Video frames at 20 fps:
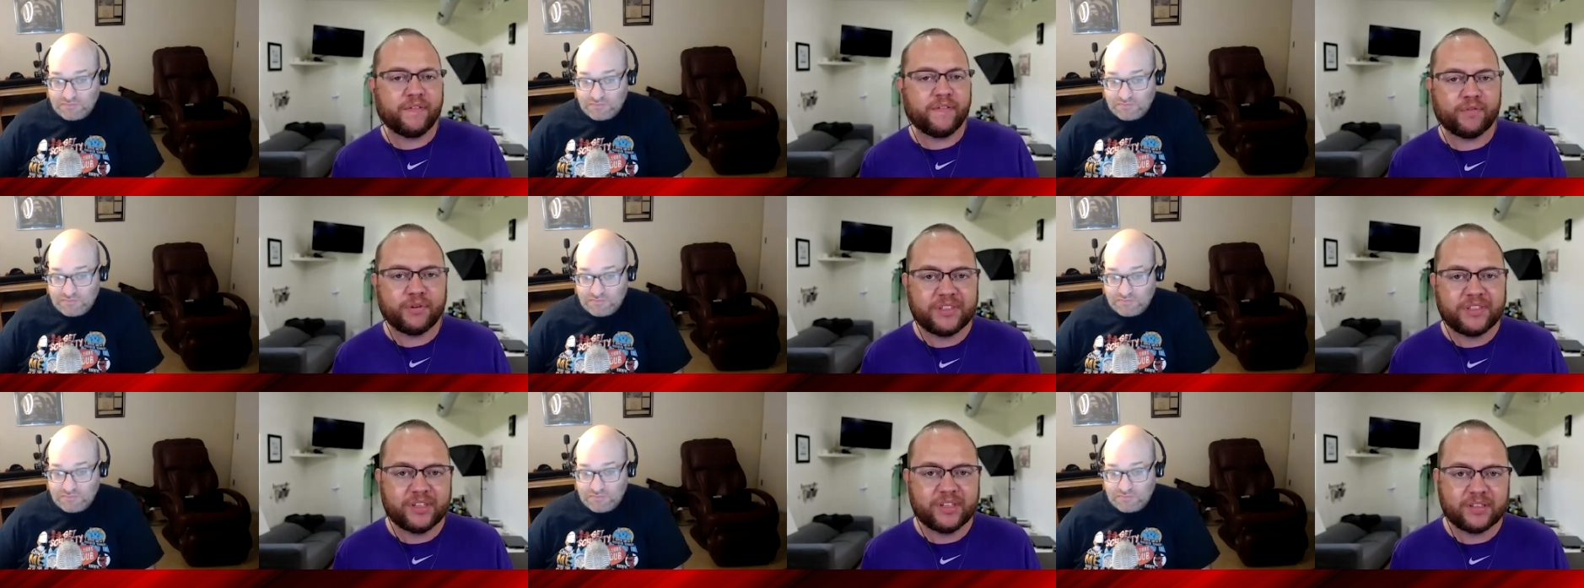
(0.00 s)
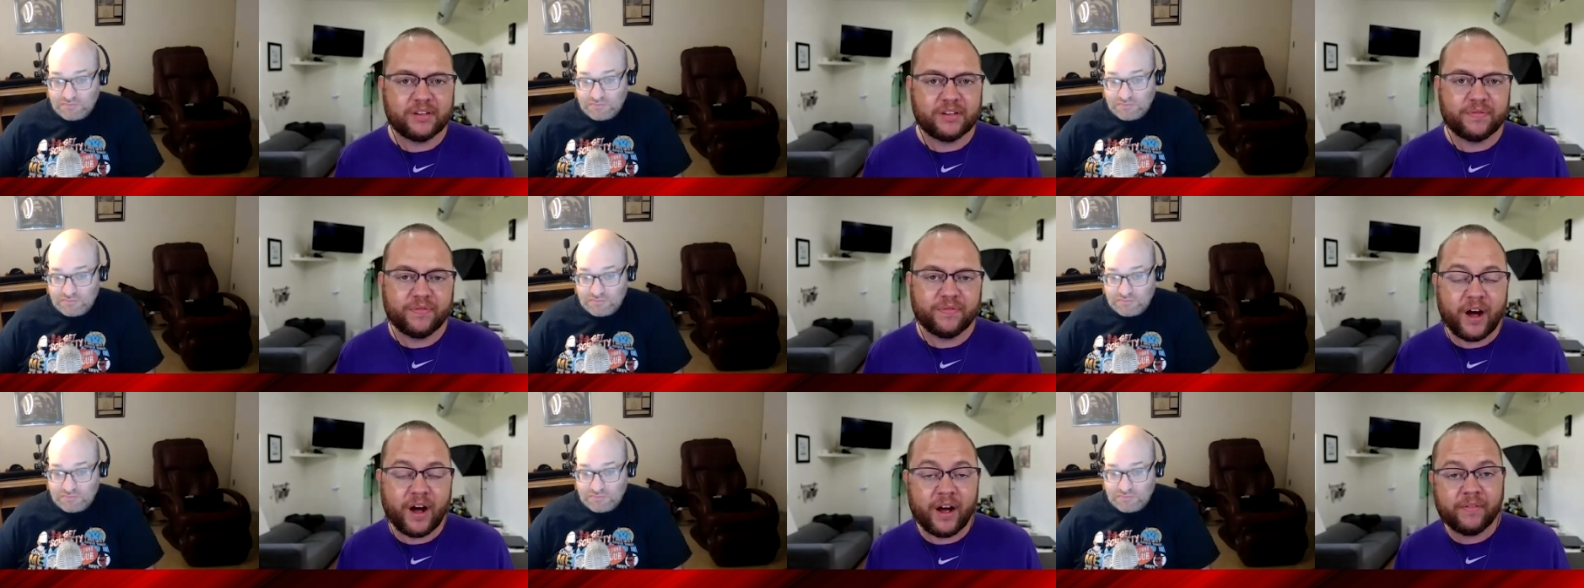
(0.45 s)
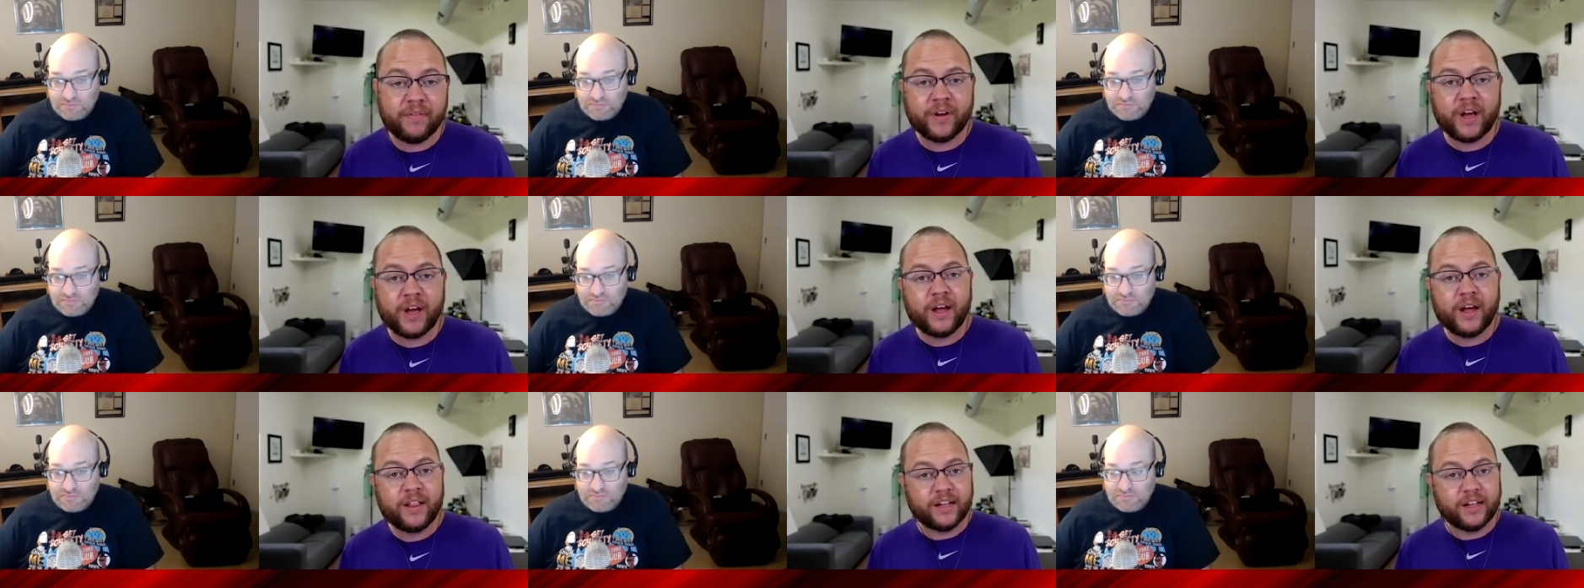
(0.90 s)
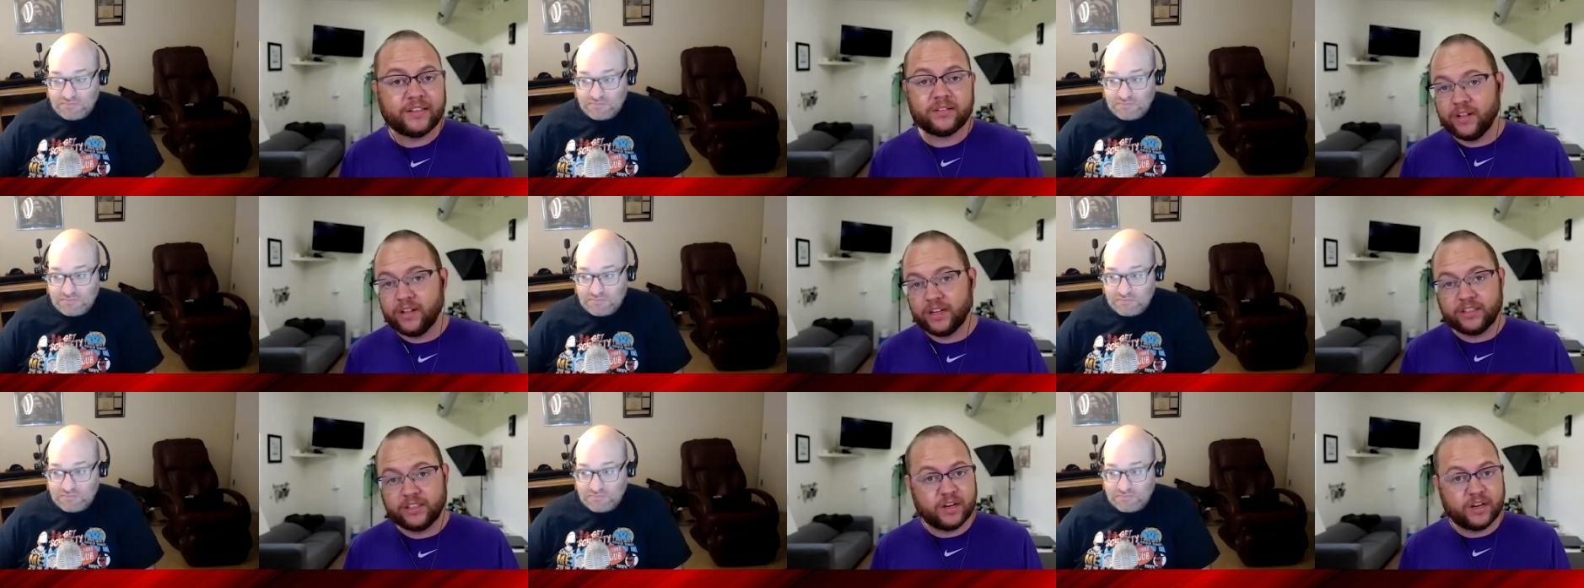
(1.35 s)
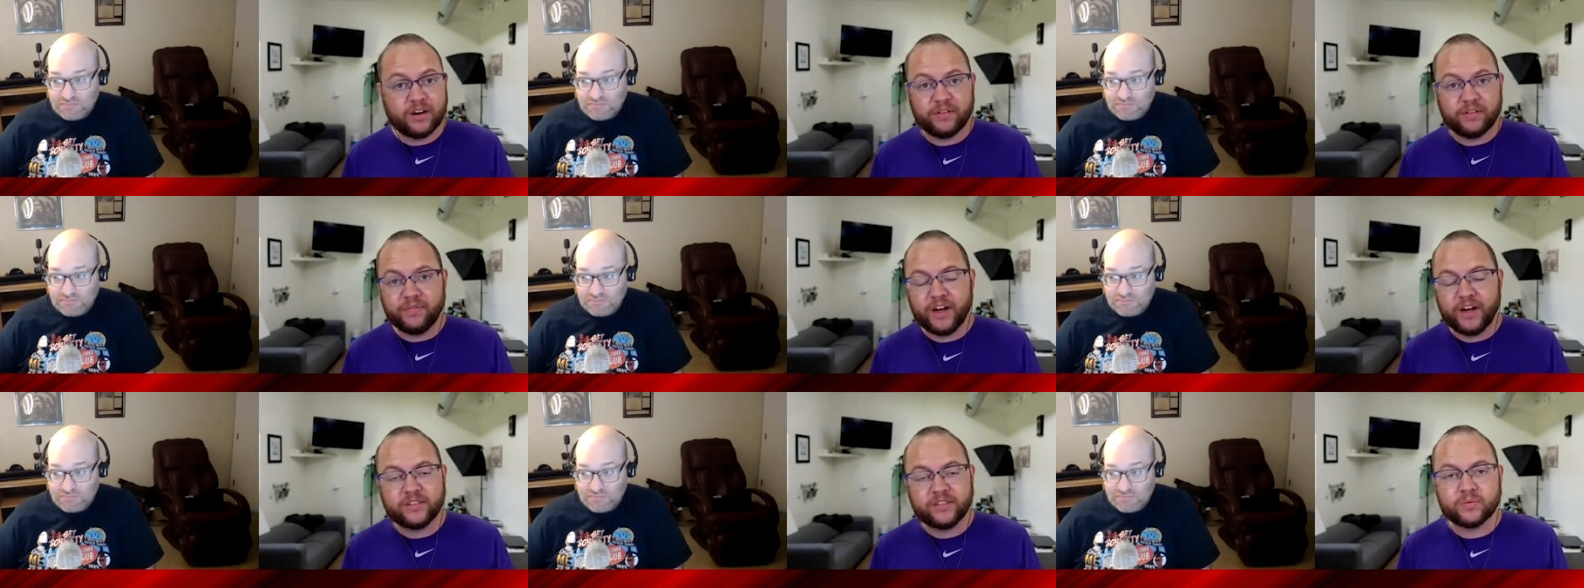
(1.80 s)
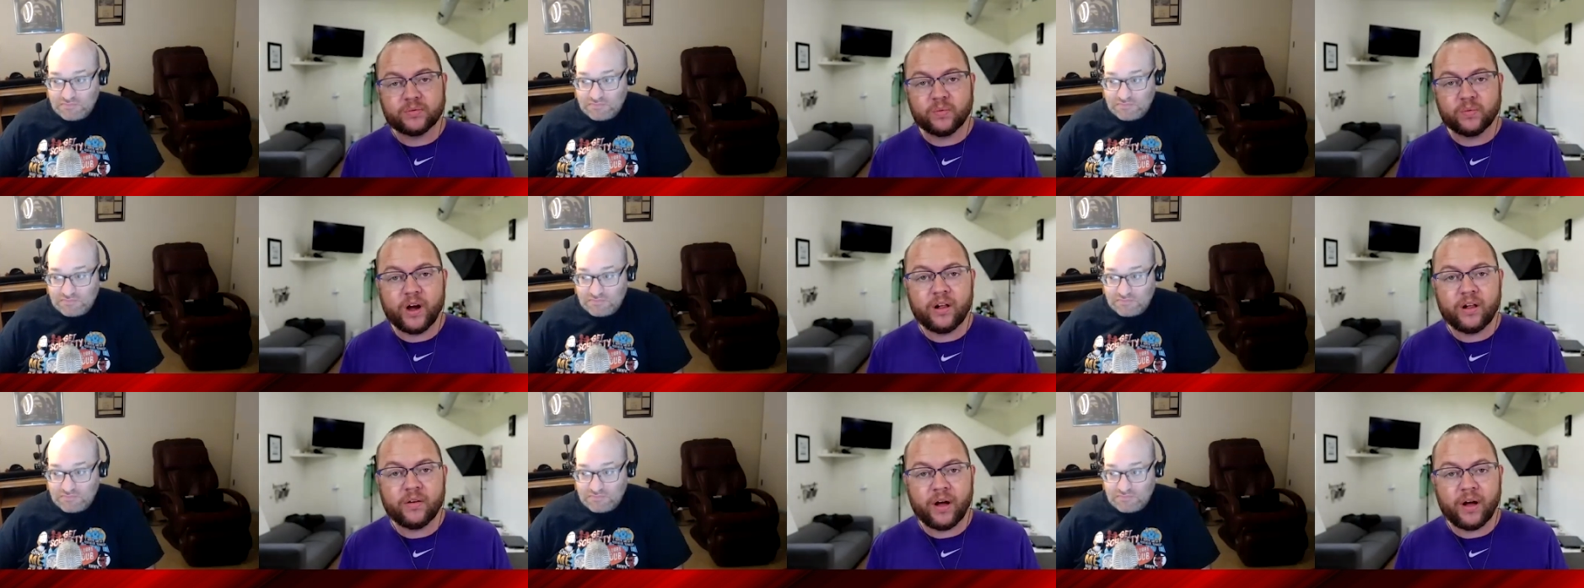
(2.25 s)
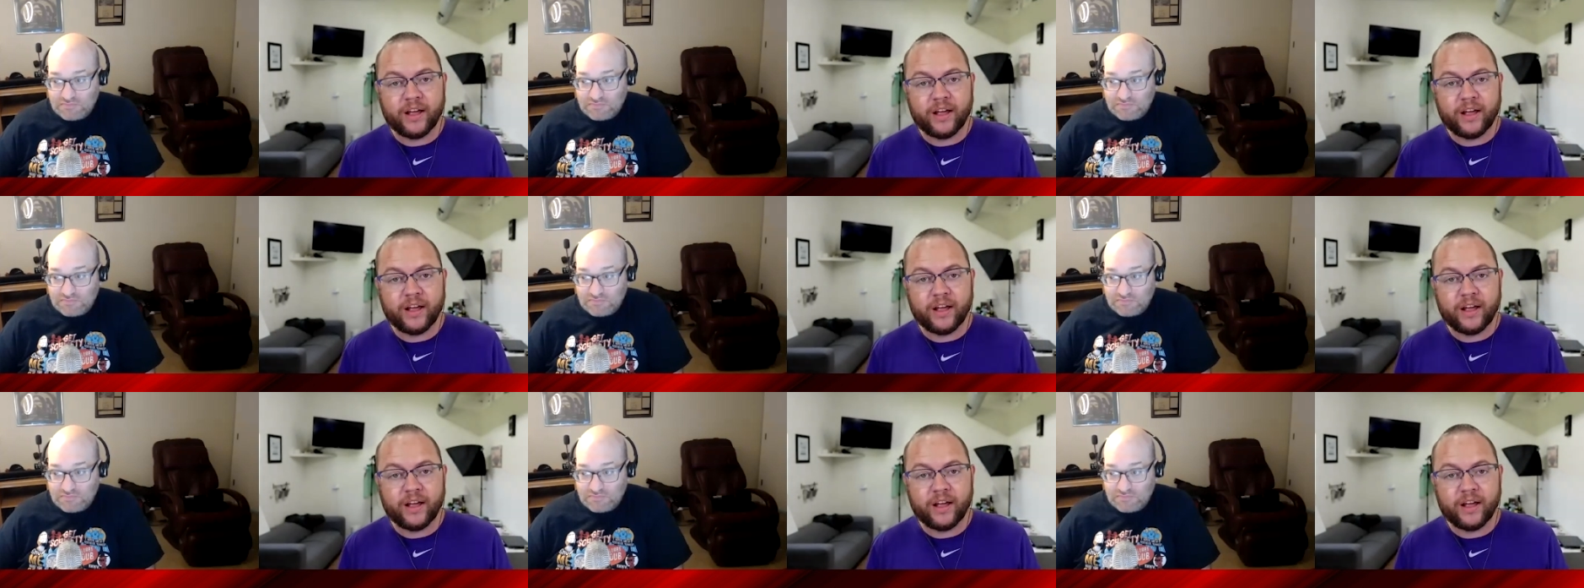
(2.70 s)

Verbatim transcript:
Speaker 1: 365, that's that's good advice as well.